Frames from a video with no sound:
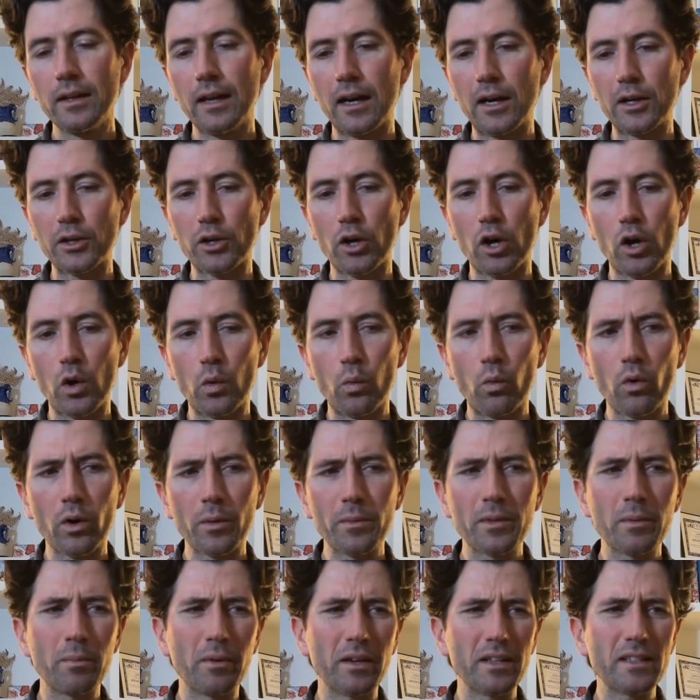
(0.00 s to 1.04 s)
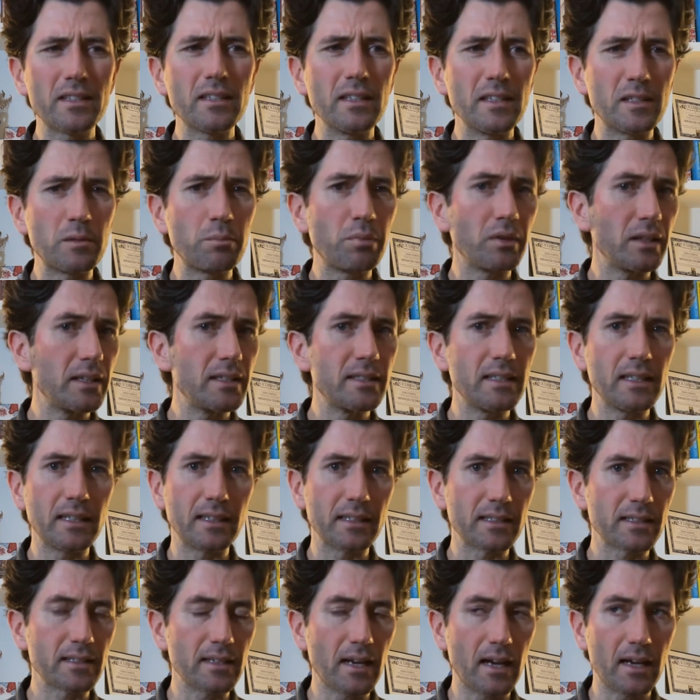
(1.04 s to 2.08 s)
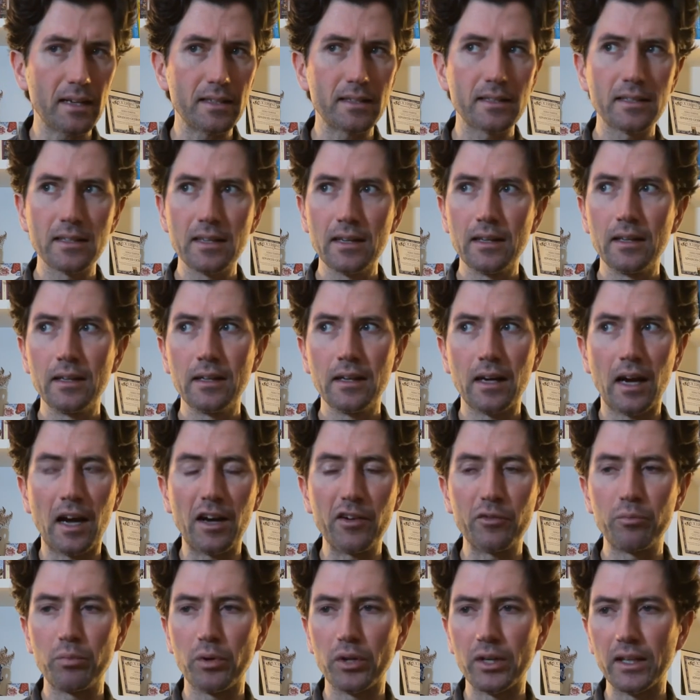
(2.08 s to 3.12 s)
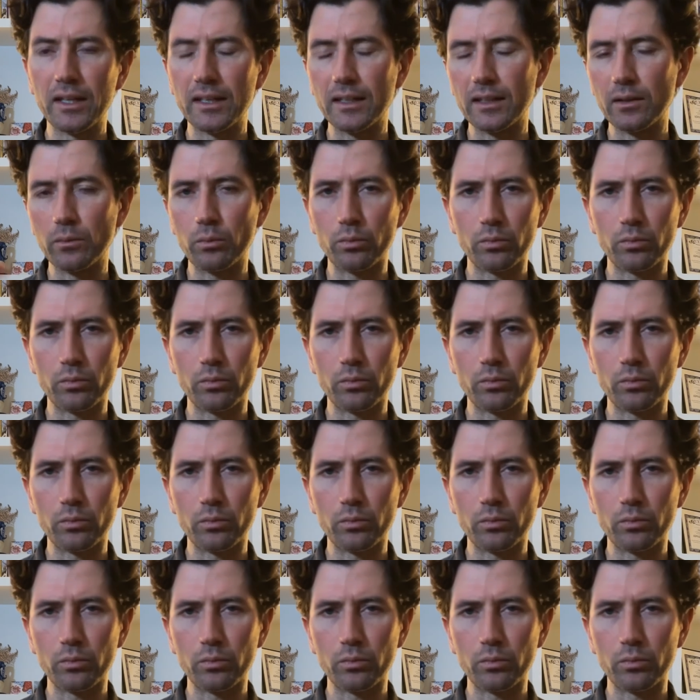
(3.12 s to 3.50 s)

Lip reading: alcohol warmth, but it's pleasing. It's not off-putting.